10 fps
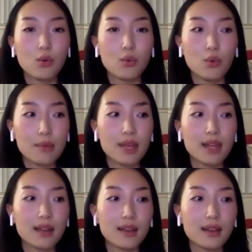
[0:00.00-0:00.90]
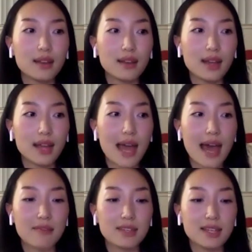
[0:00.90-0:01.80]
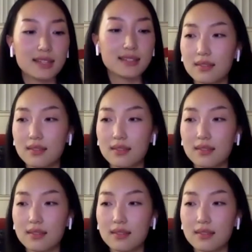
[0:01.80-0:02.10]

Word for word: women have this